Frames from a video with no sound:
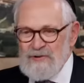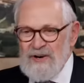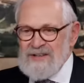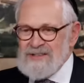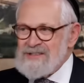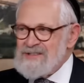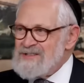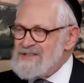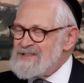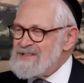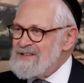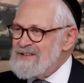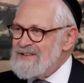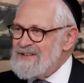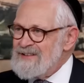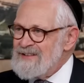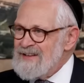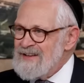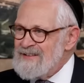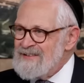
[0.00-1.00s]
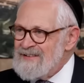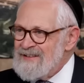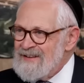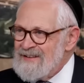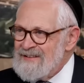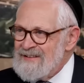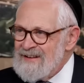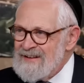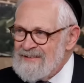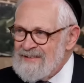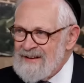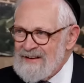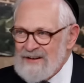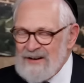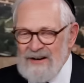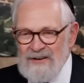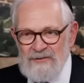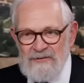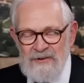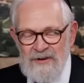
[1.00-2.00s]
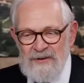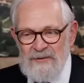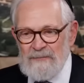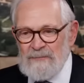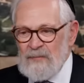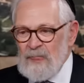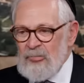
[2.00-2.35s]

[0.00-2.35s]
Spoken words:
presence in their country.